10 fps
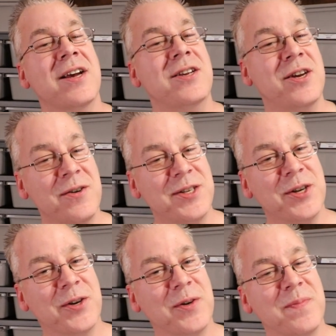
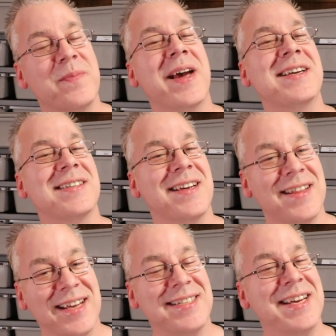YouTube makes
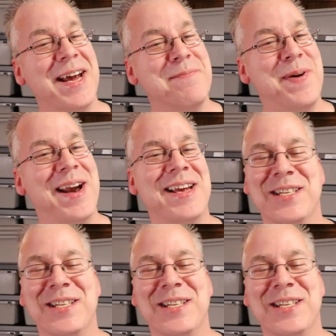the same penny.